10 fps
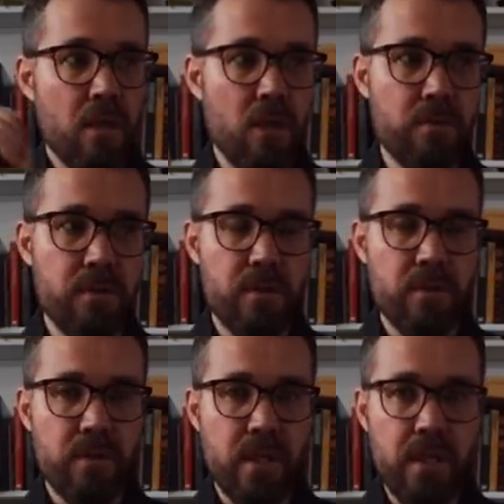Over in
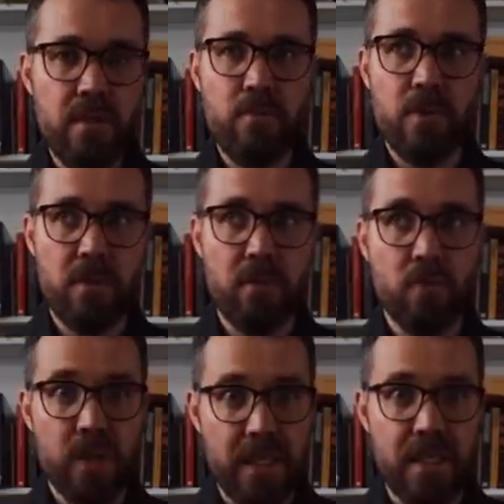the UK, where
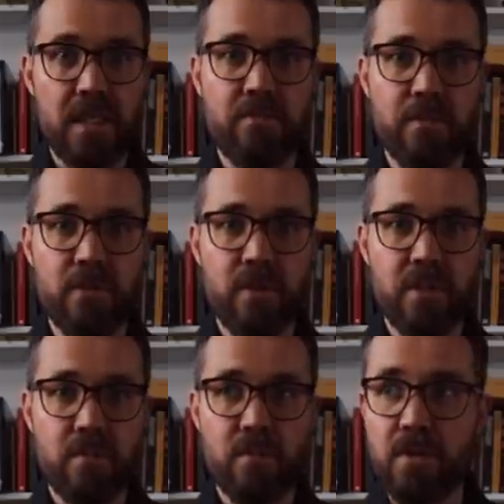we can't even be
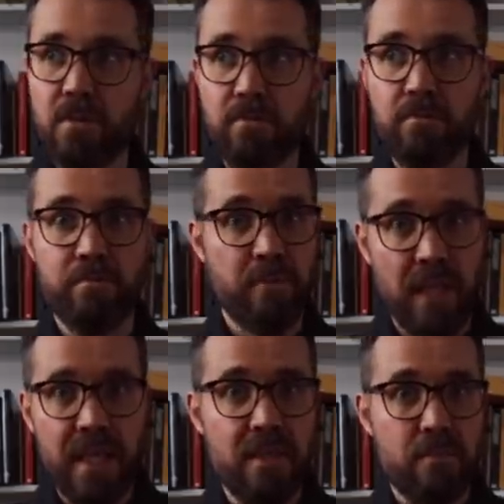trusted with
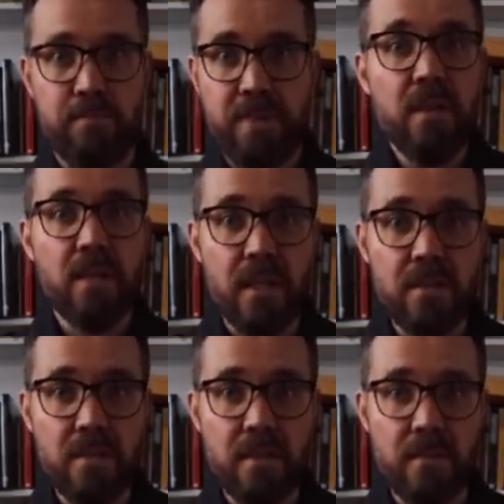glass beer
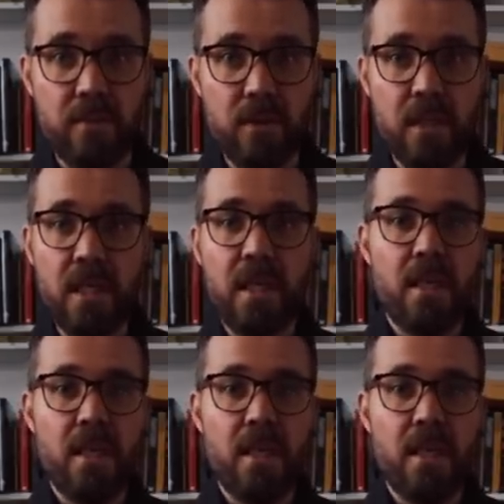glasses anymore,